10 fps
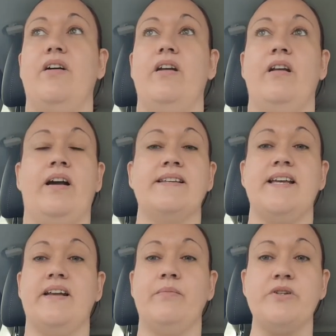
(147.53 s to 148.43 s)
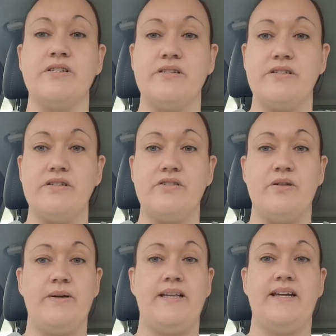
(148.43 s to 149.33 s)
like I said, I'm just
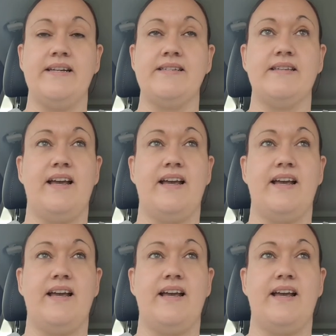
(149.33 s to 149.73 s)
doing this